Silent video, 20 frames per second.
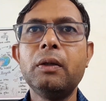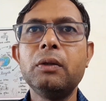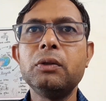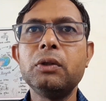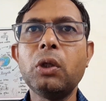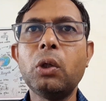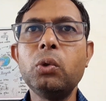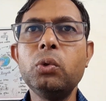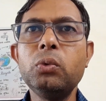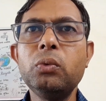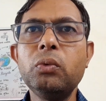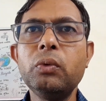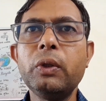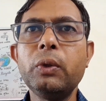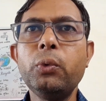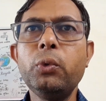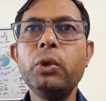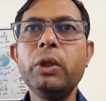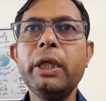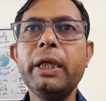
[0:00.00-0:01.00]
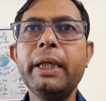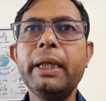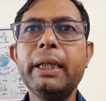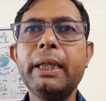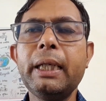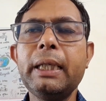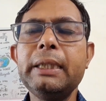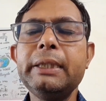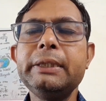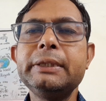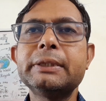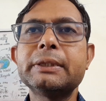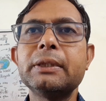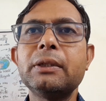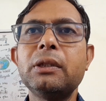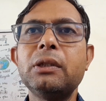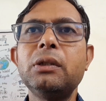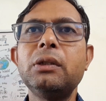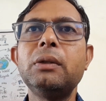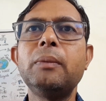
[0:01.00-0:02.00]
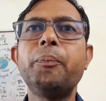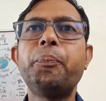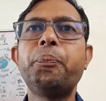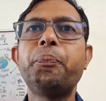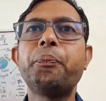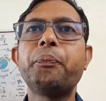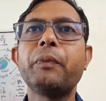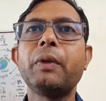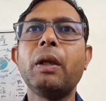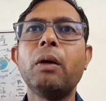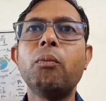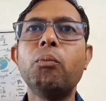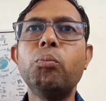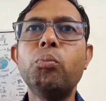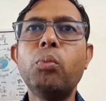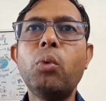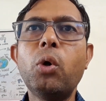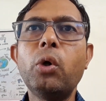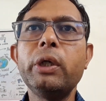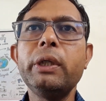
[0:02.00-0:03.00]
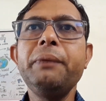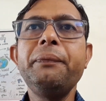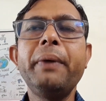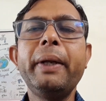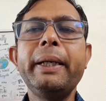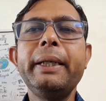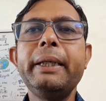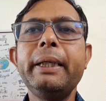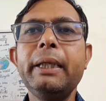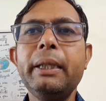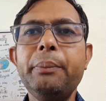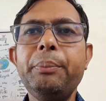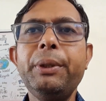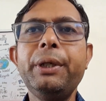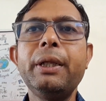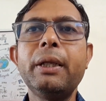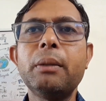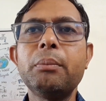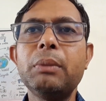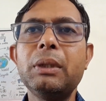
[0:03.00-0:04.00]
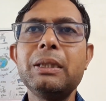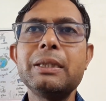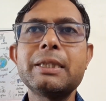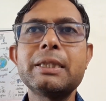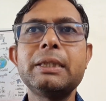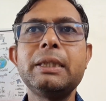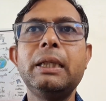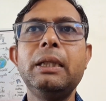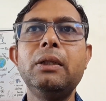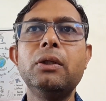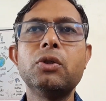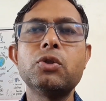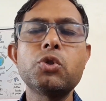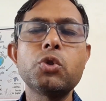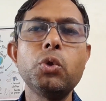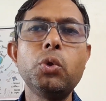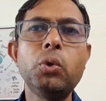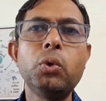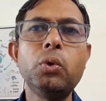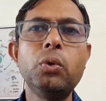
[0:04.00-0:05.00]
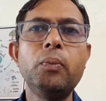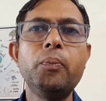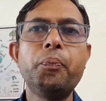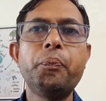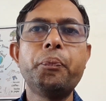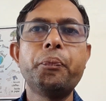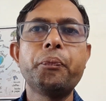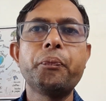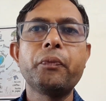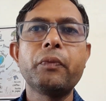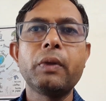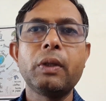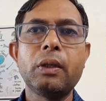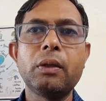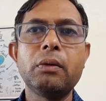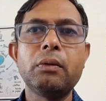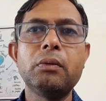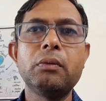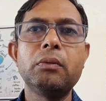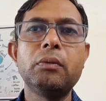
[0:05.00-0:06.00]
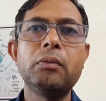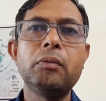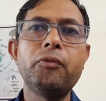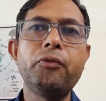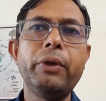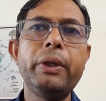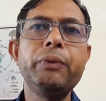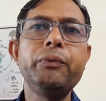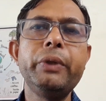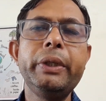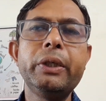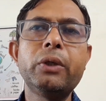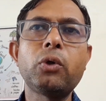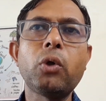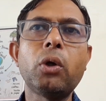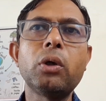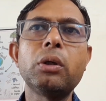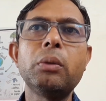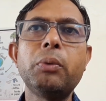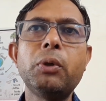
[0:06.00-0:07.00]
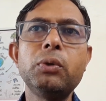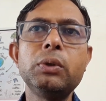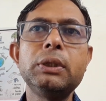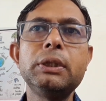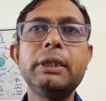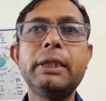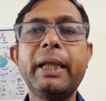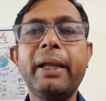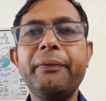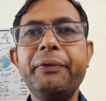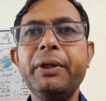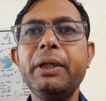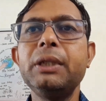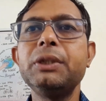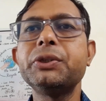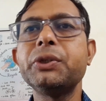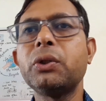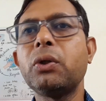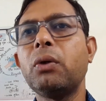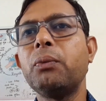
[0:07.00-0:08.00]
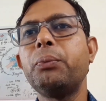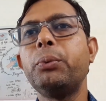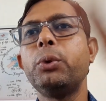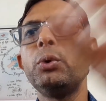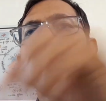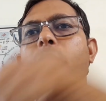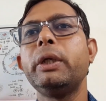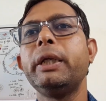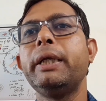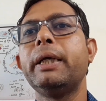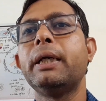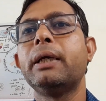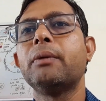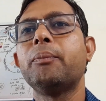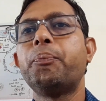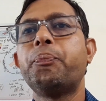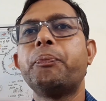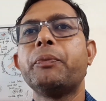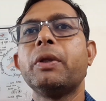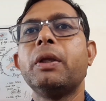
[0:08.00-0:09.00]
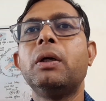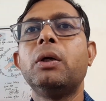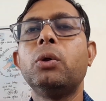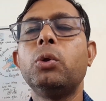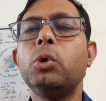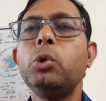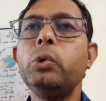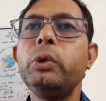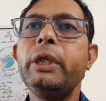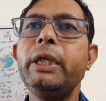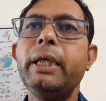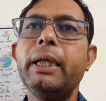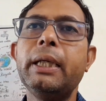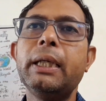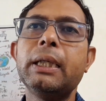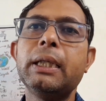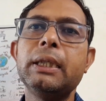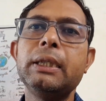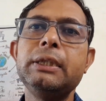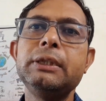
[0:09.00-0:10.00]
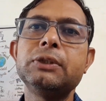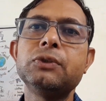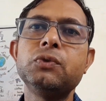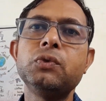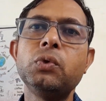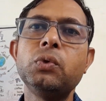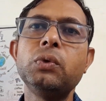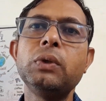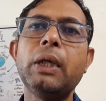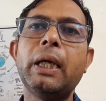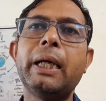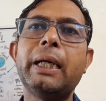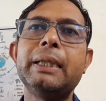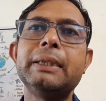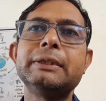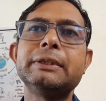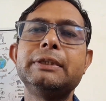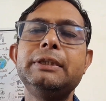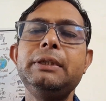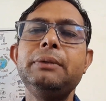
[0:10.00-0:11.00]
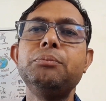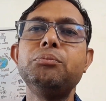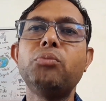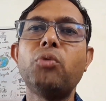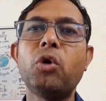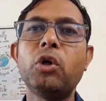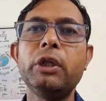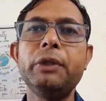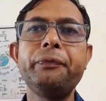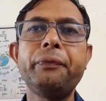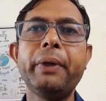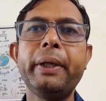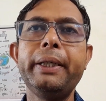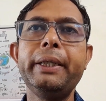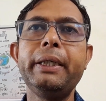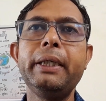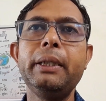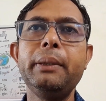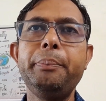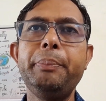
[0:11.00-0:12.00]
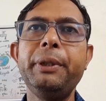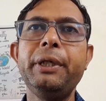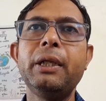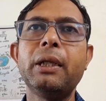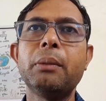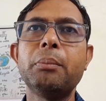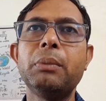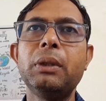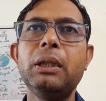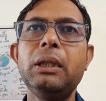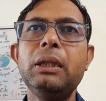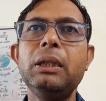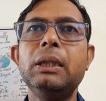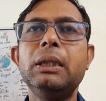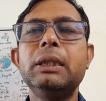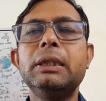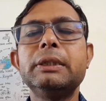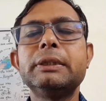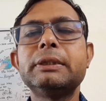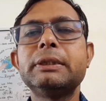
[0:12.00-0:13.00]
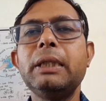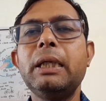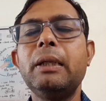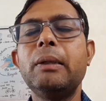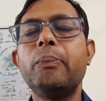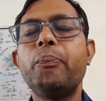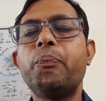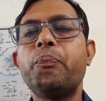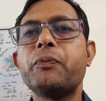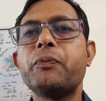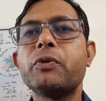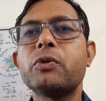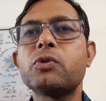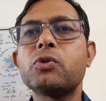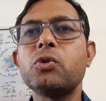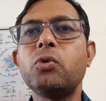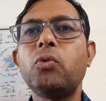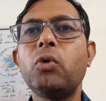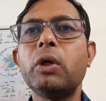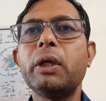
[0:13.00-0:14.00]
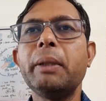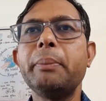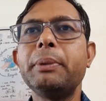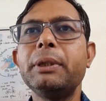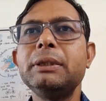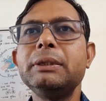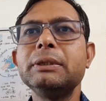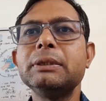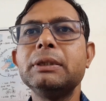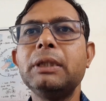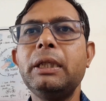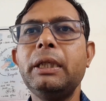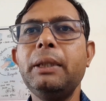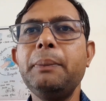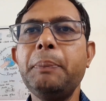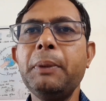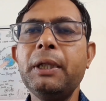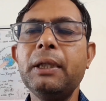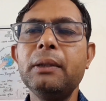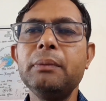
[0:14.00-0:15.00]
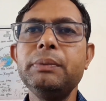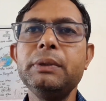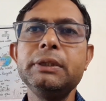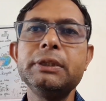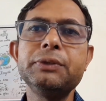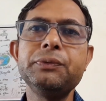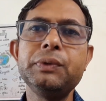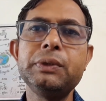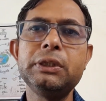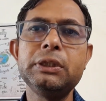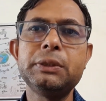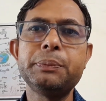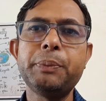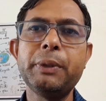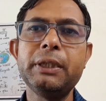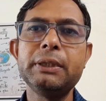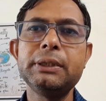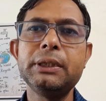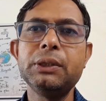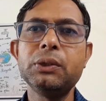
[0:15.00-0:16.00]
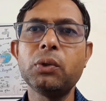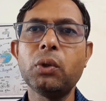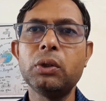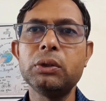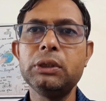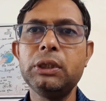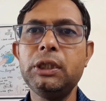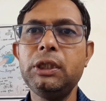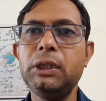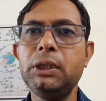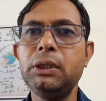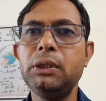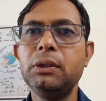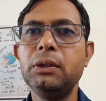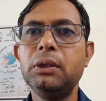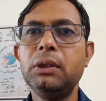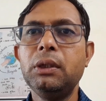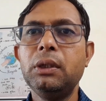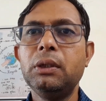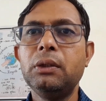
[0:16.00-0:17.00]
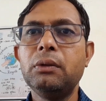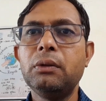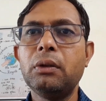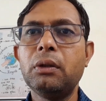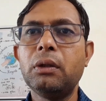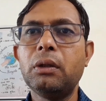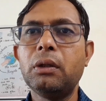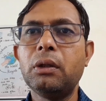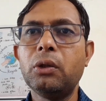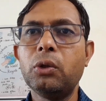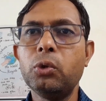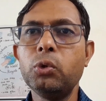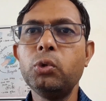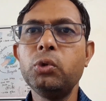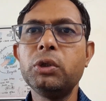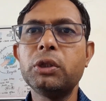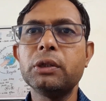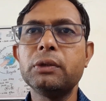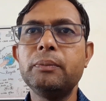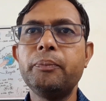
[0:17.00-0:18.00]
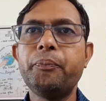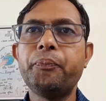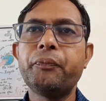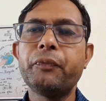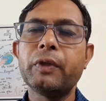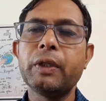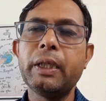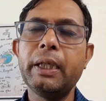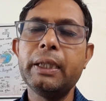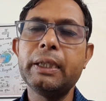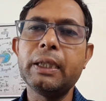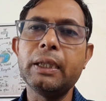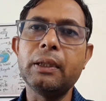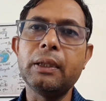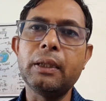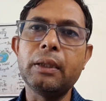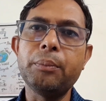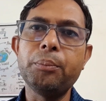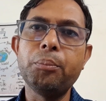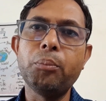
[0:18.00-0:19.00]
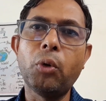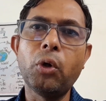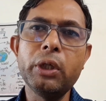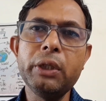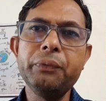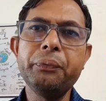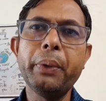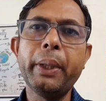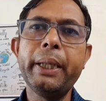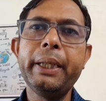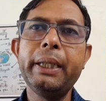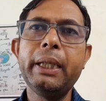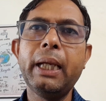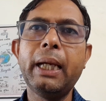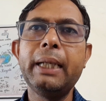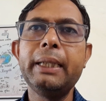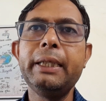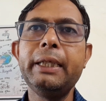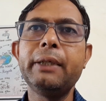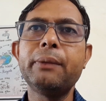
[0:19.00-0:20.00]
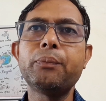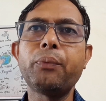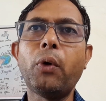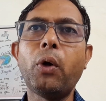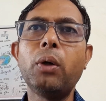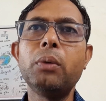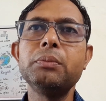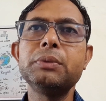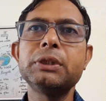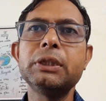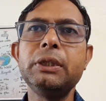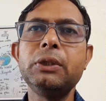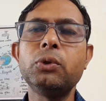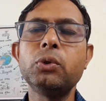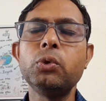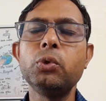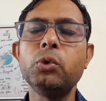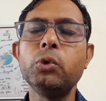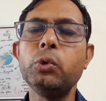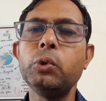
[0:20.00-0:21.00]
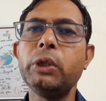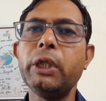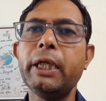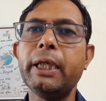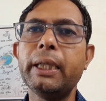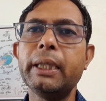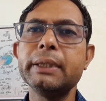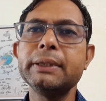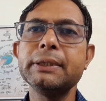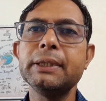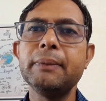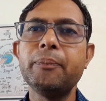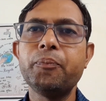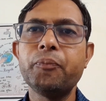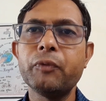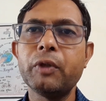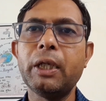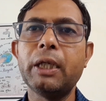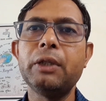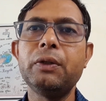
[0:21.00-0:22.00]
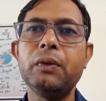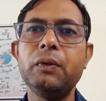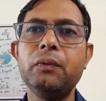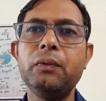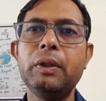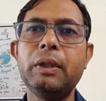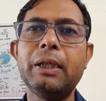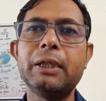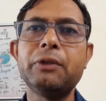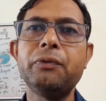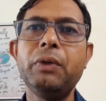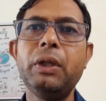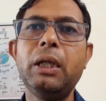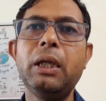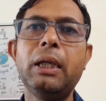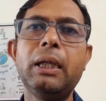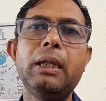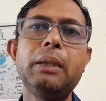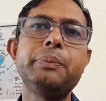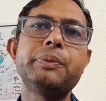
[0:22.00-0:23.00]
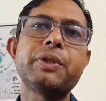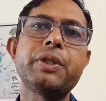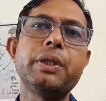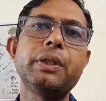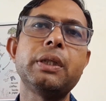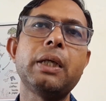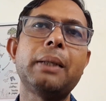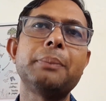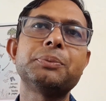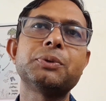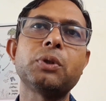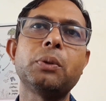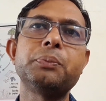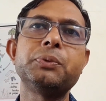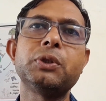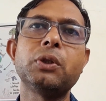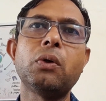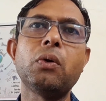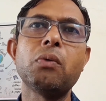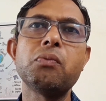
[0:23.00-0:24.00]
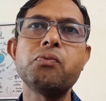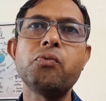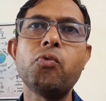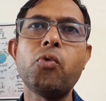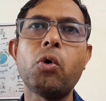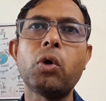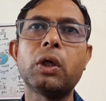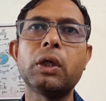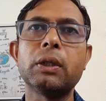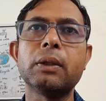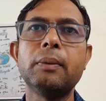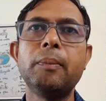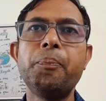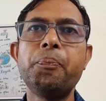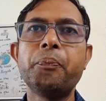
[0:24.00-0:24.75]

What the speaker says: Now root hair is a modified epidermal cell. So when we talk about the definition of root hair is known as the modified epidermal cell. So what happens, the epidermis which is present on the root get modified and it forms into root hairs that will helps in the absorption of water.